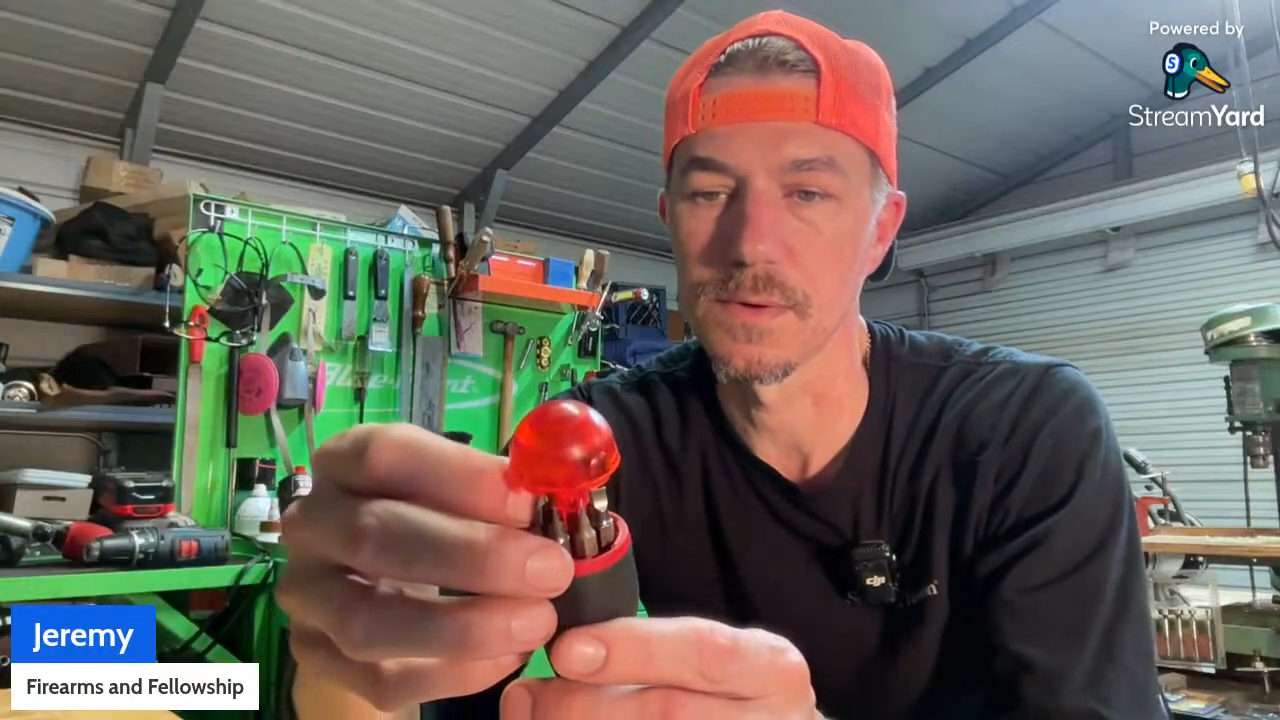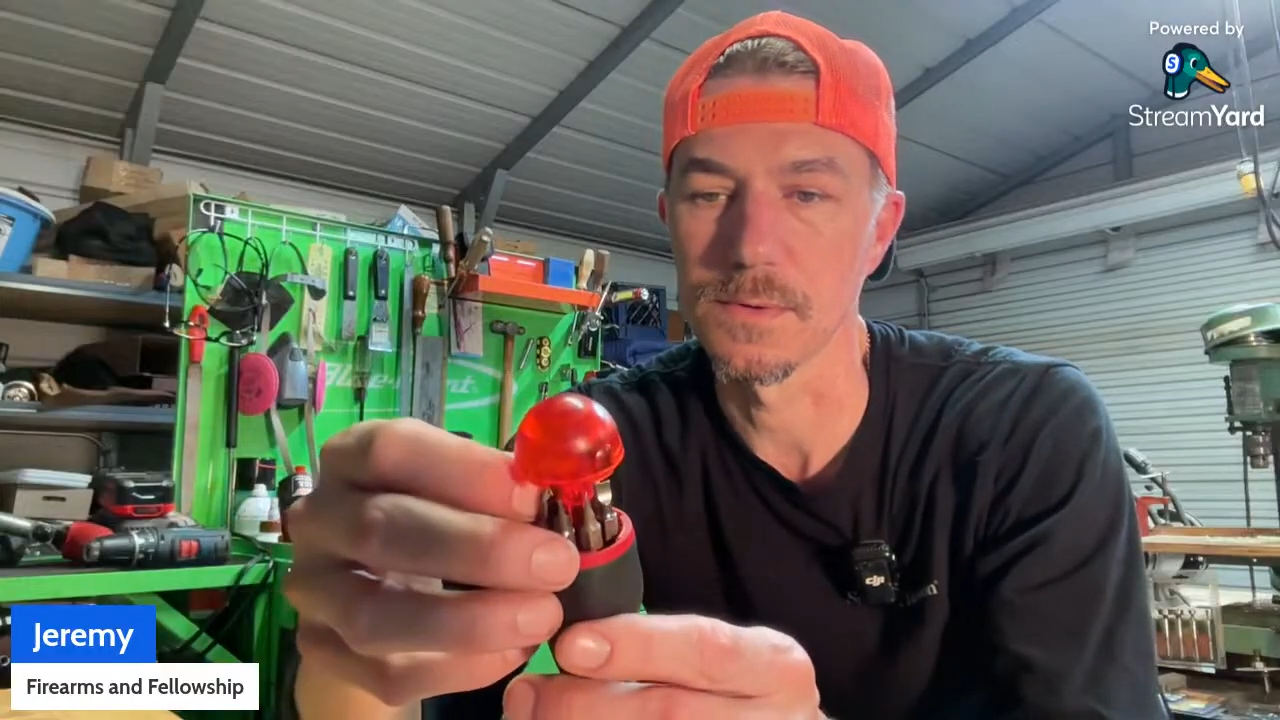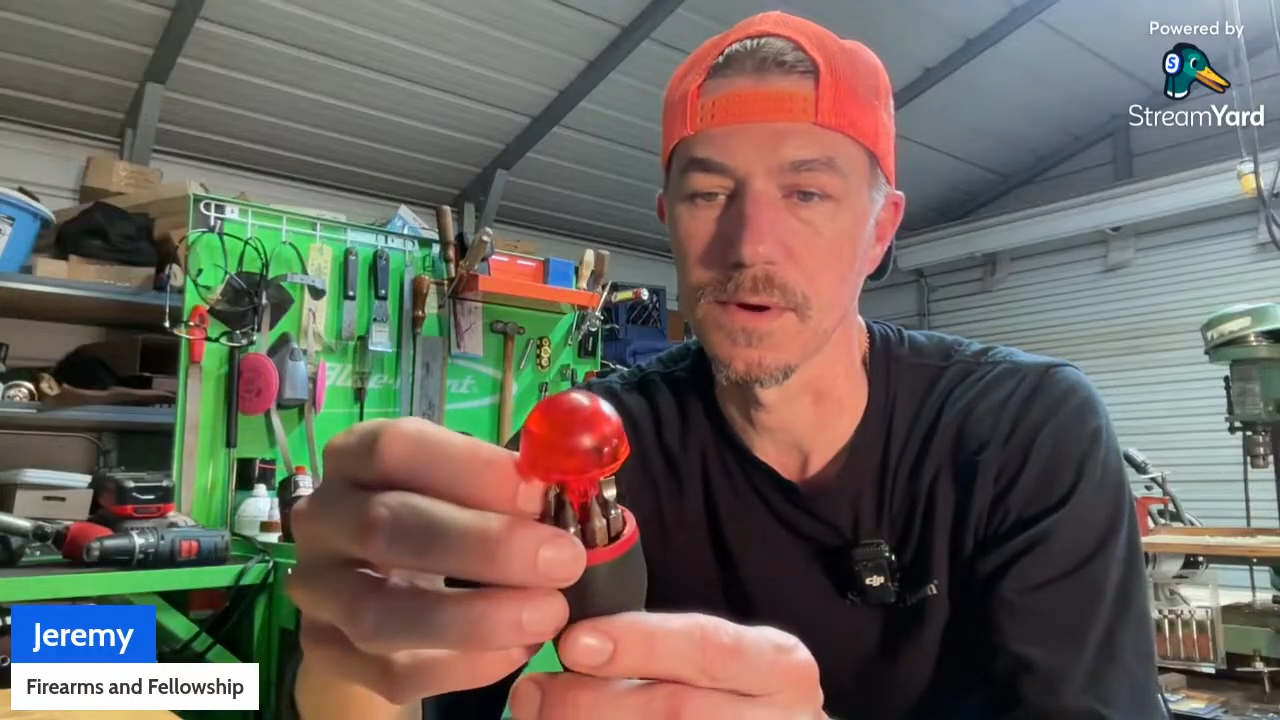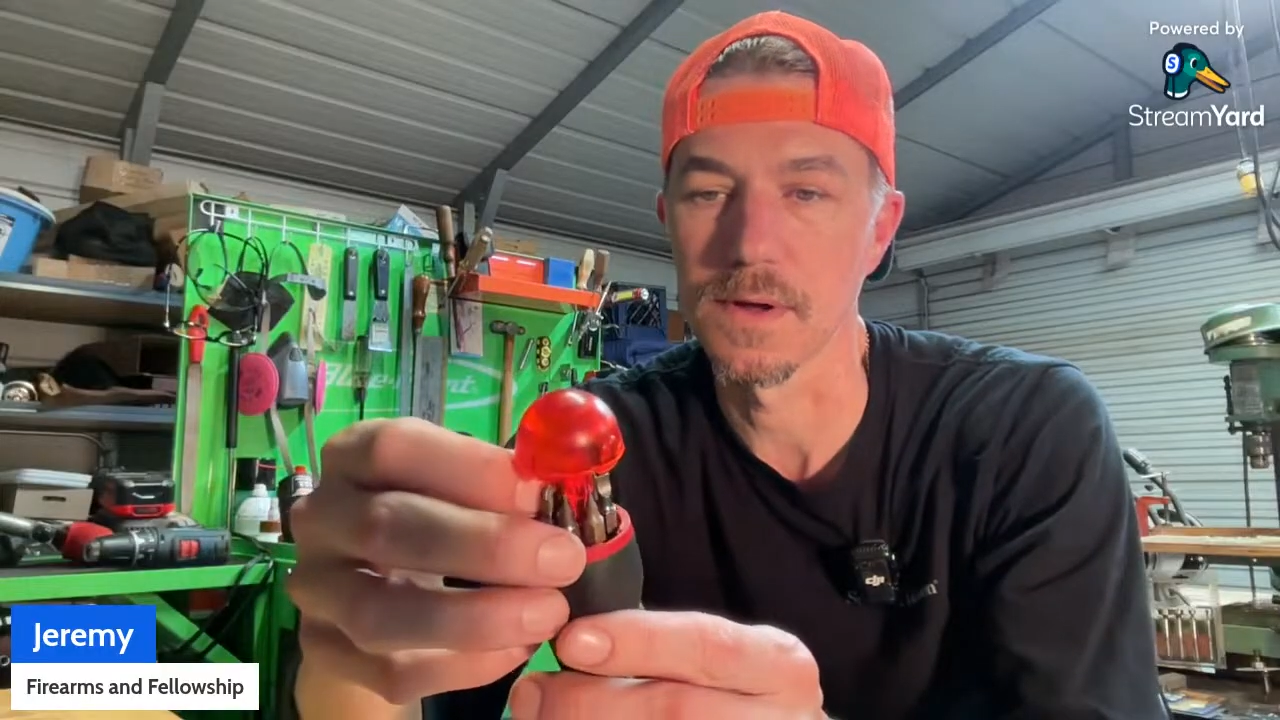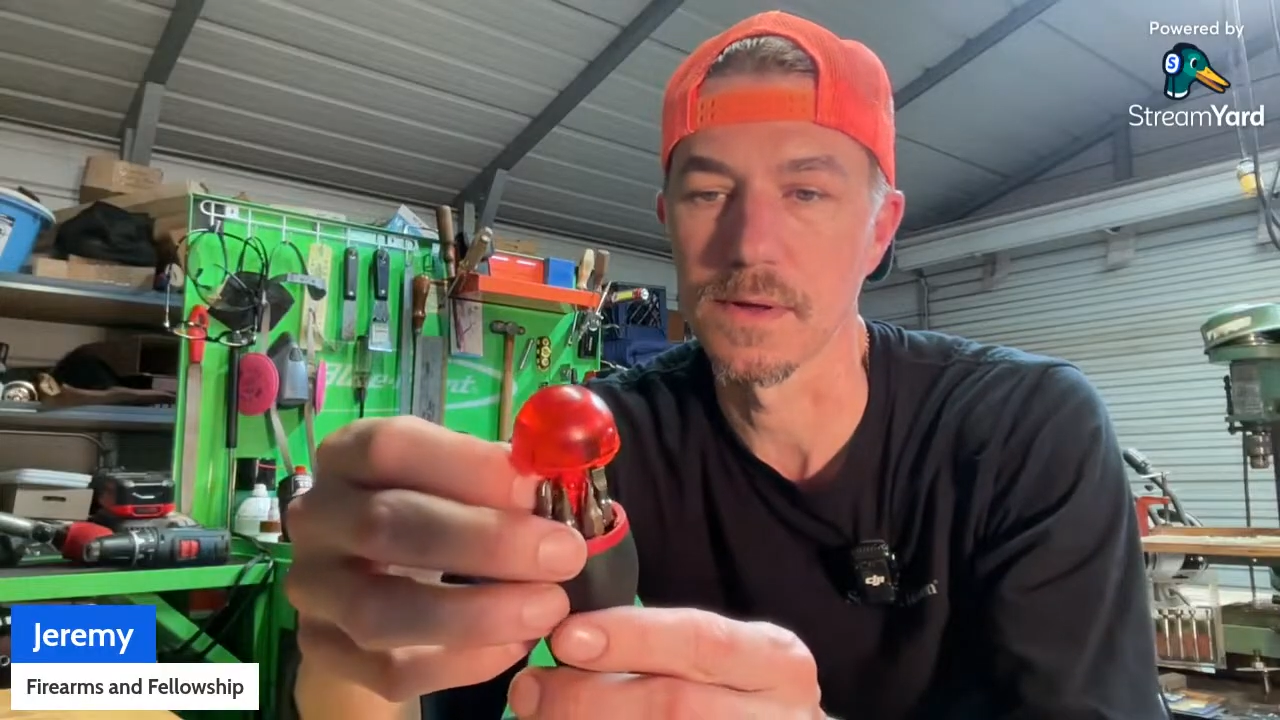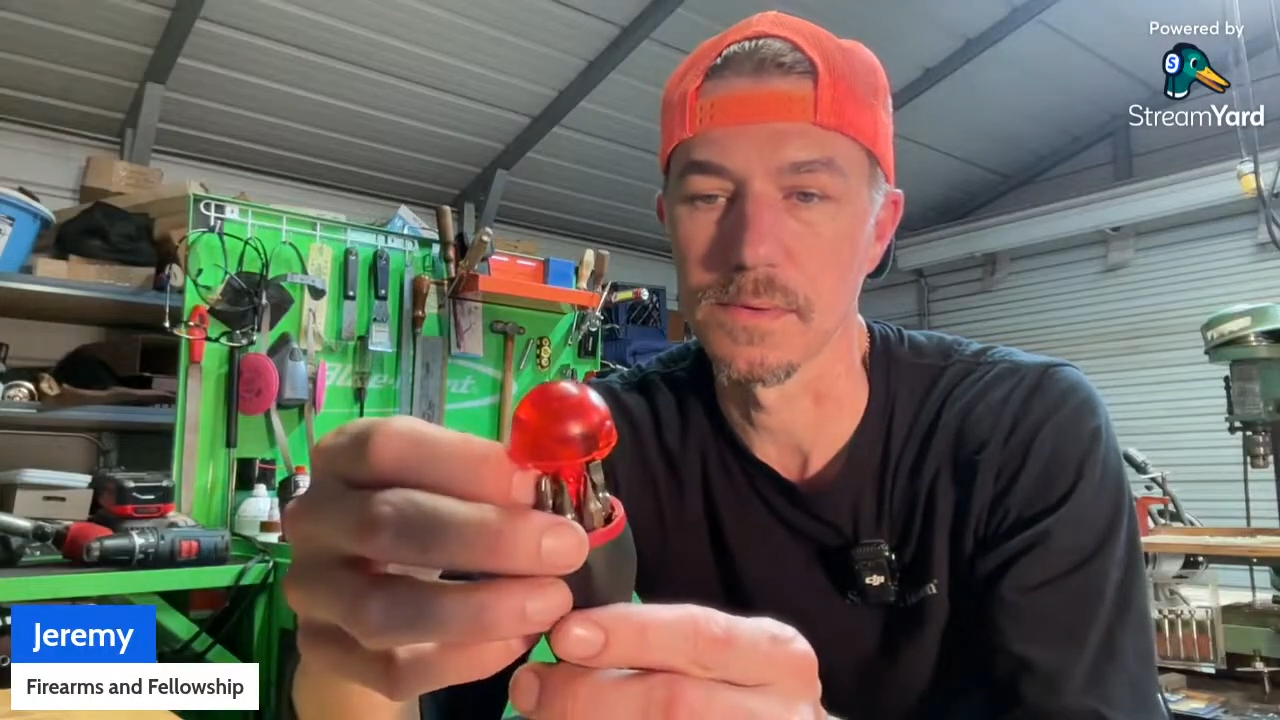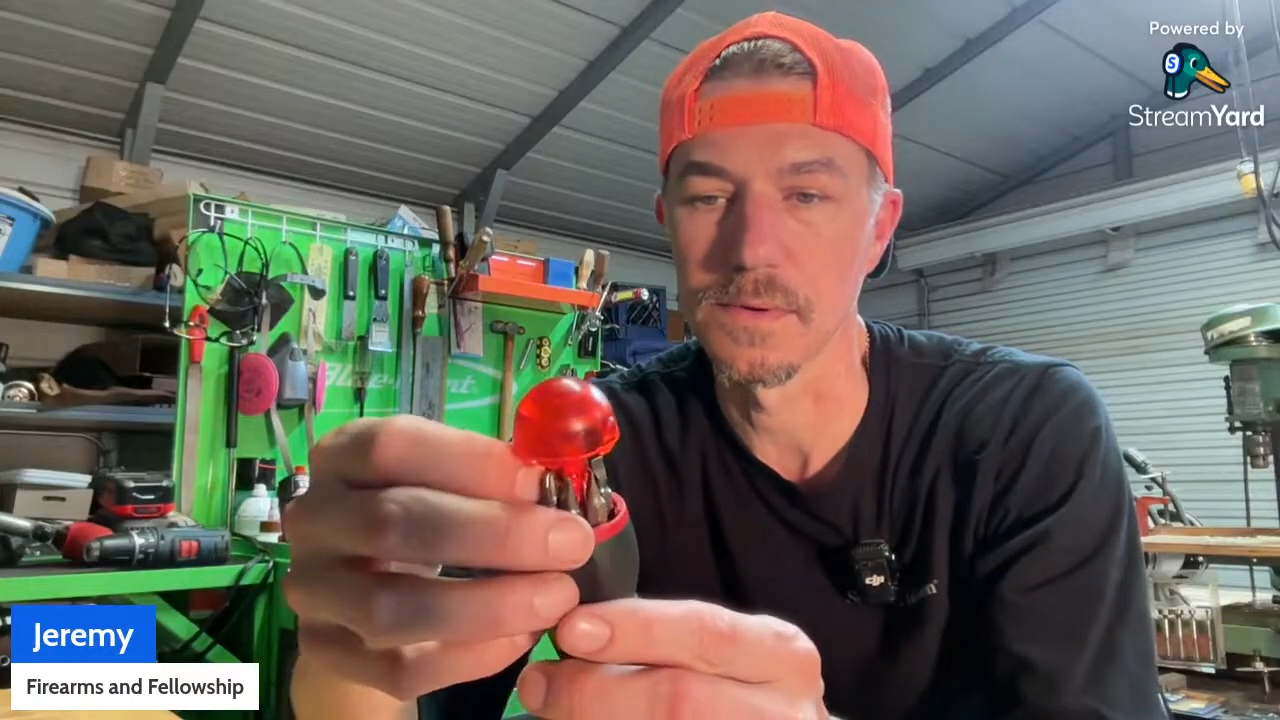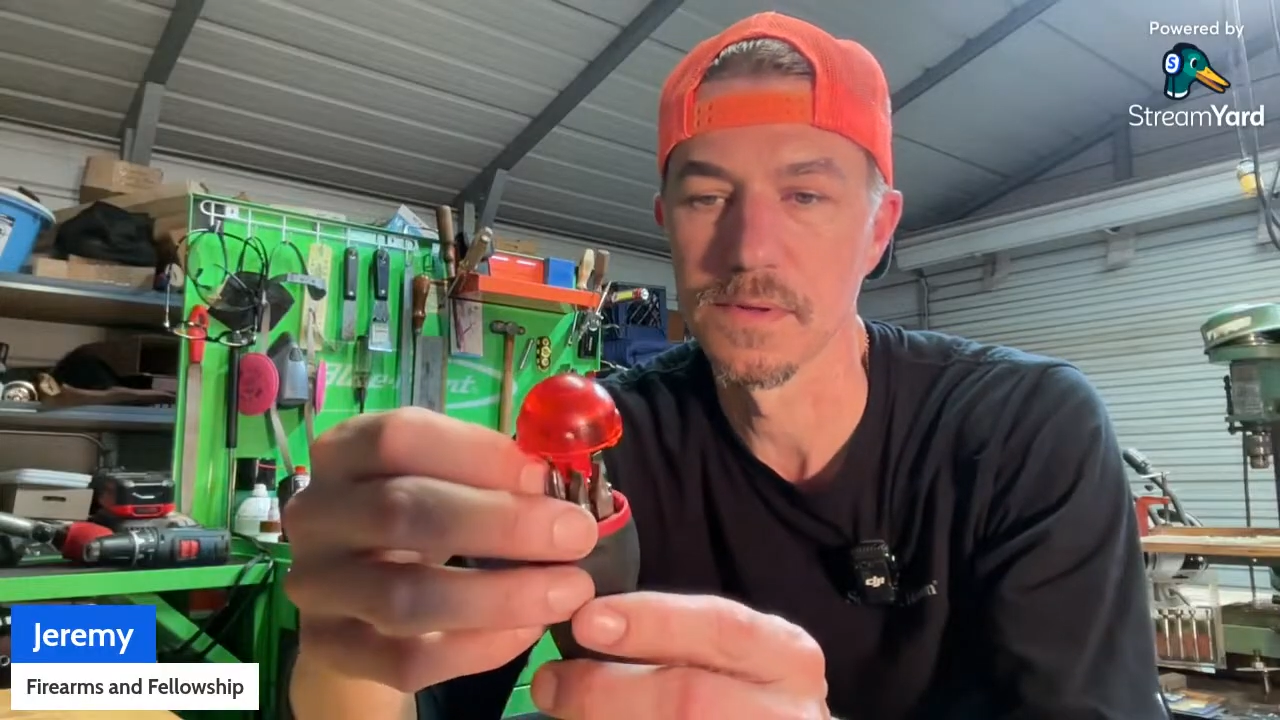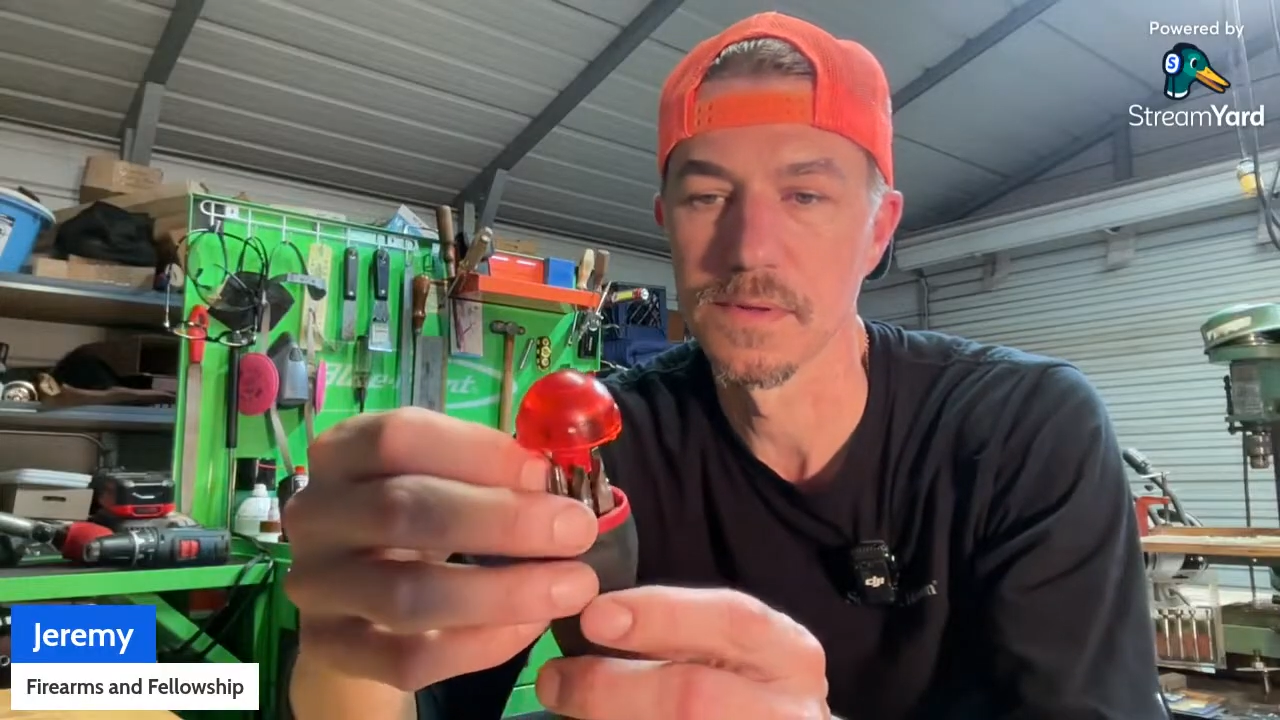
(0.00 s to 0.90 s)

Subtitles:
ground.